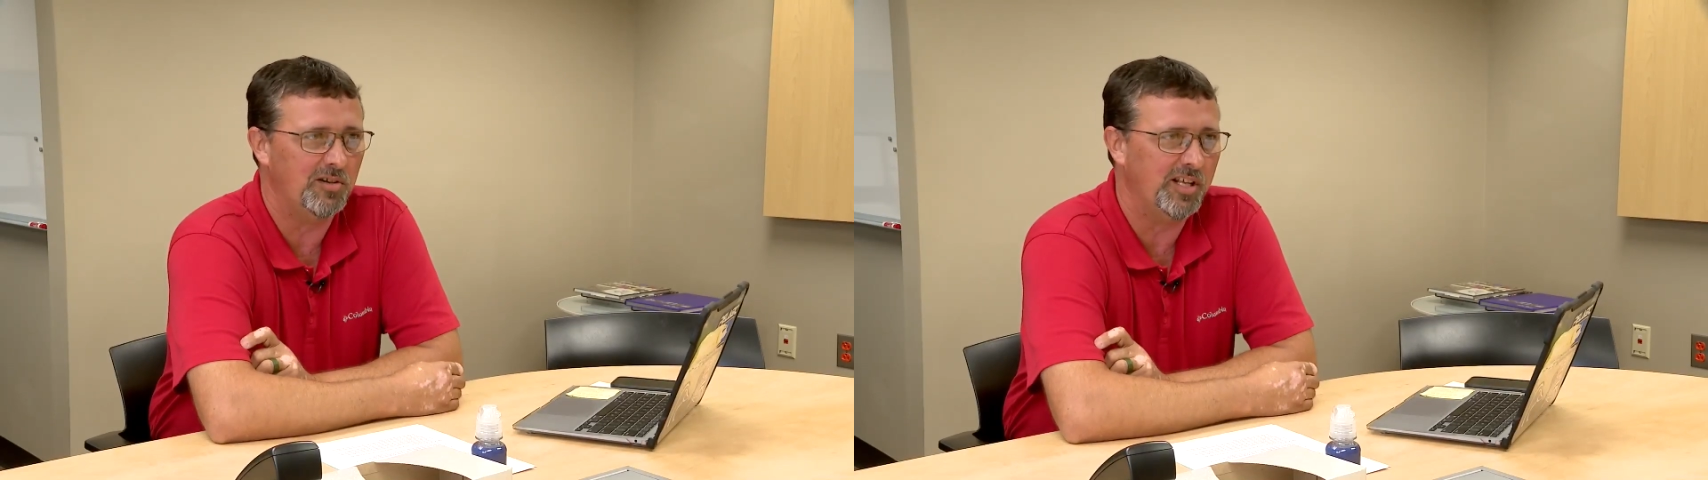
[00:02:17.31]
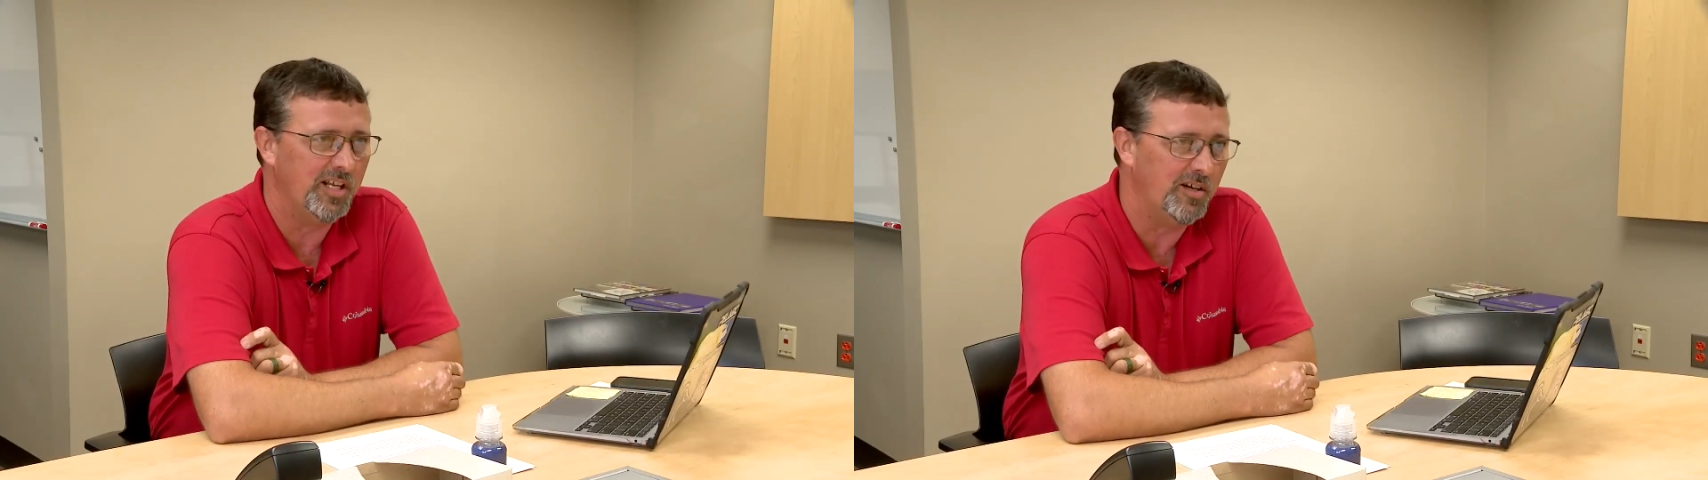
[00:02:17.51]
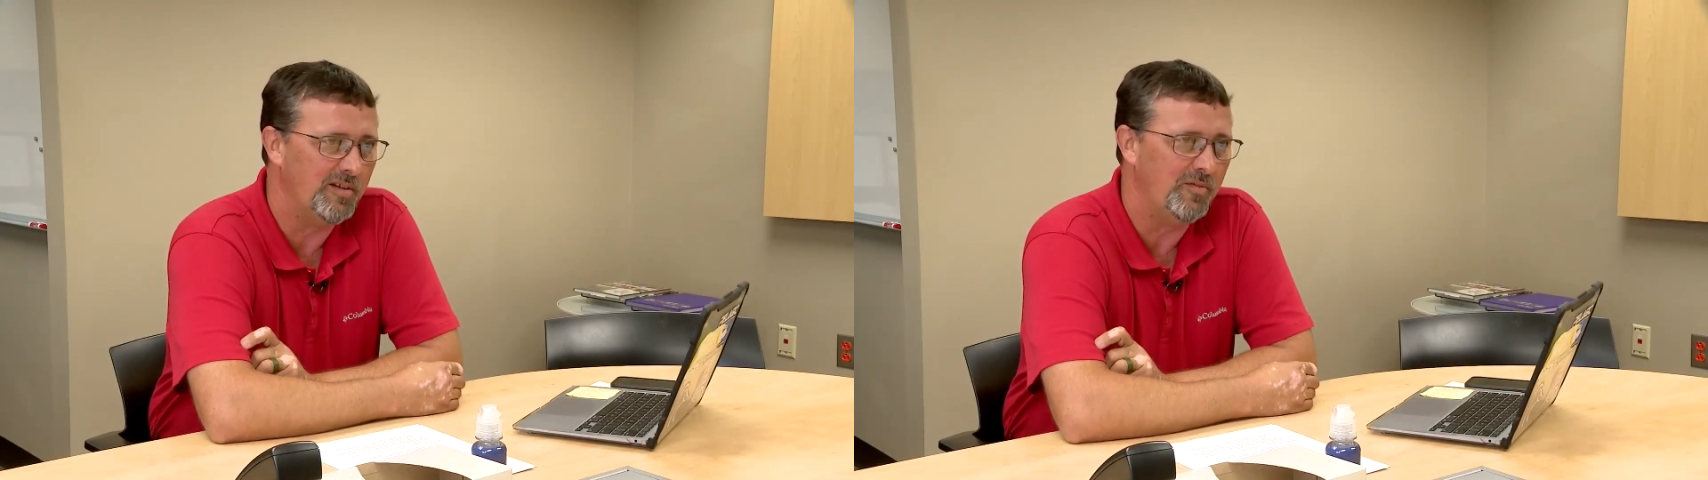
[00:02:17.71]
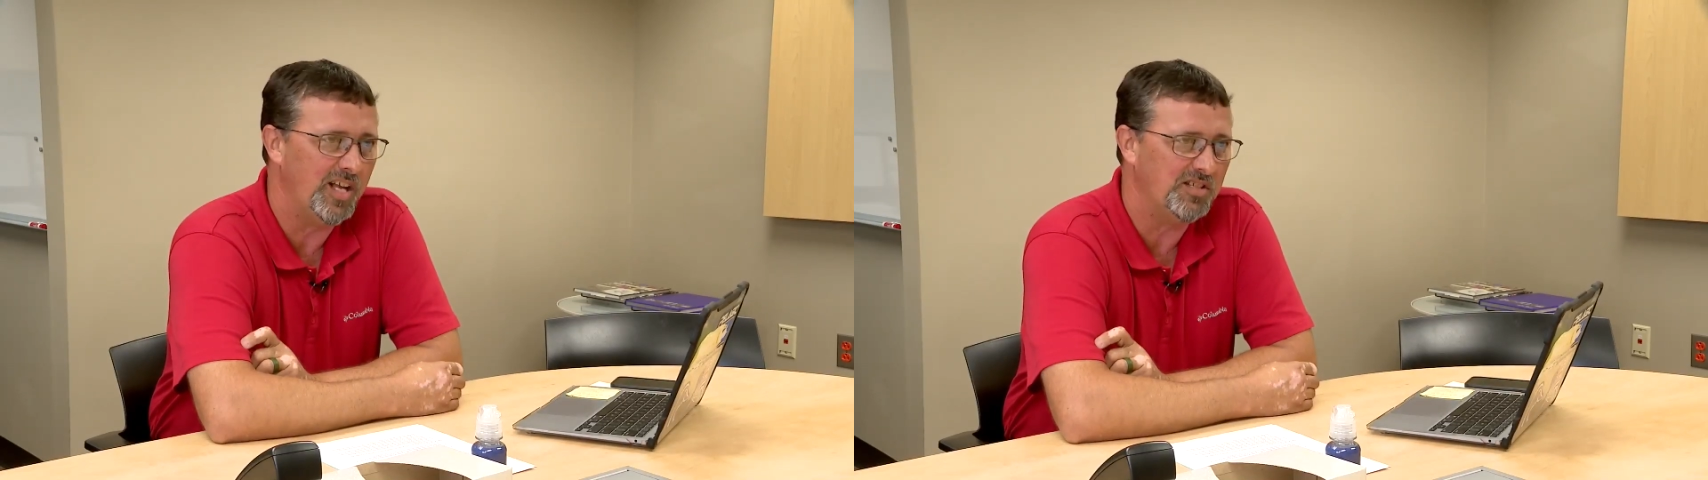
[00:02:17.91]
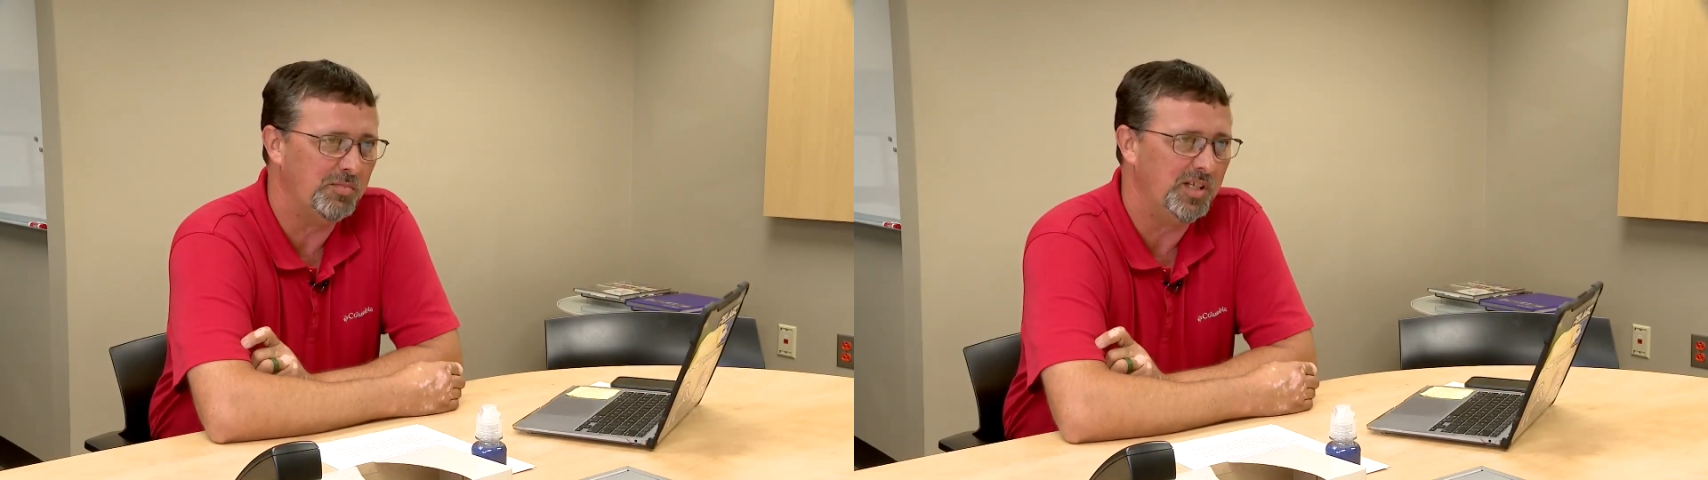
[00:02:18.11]
30-year
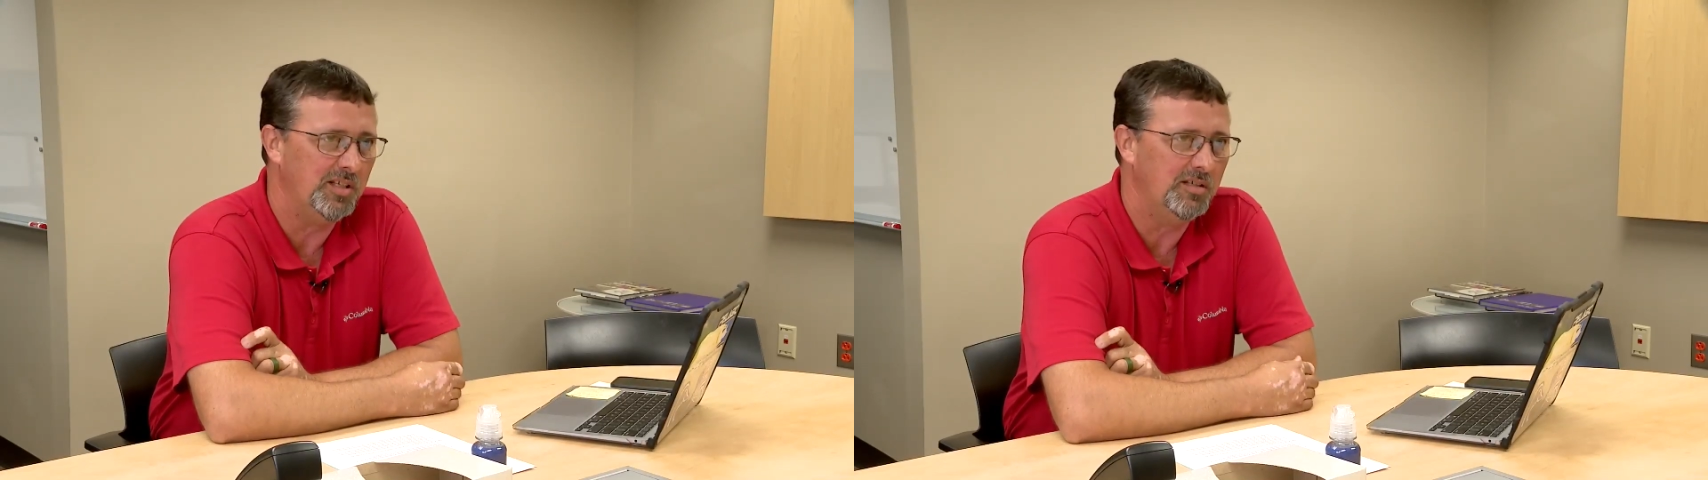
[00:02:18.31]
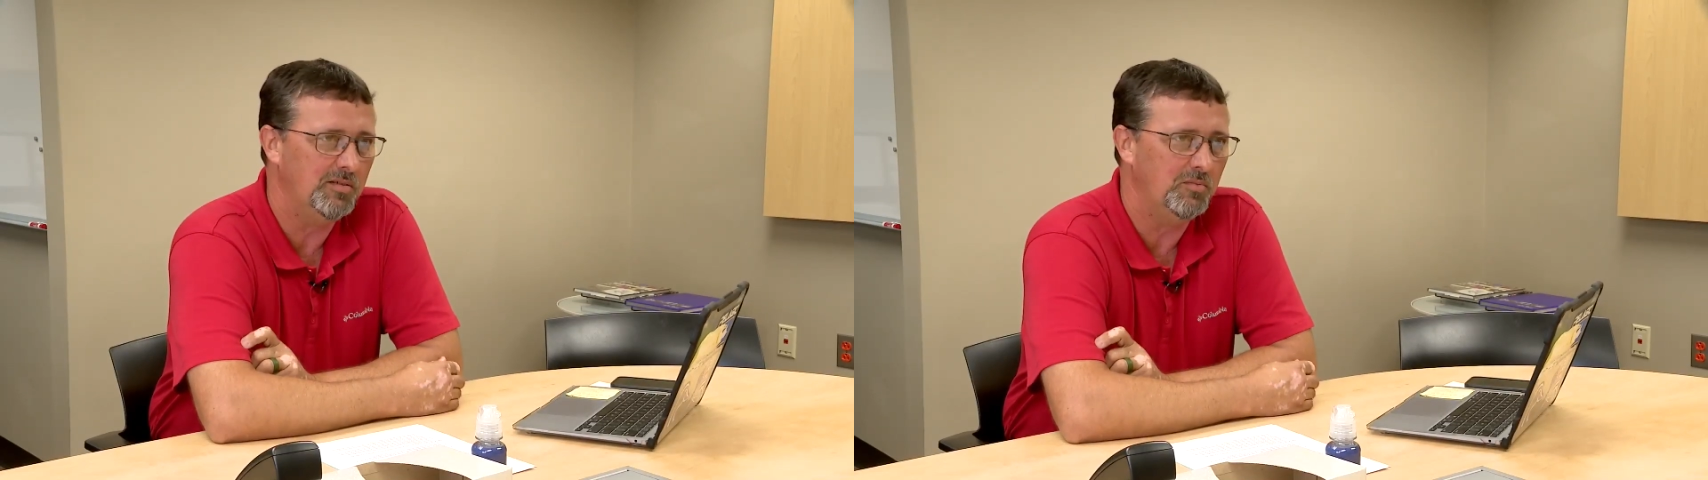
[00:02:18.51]
investment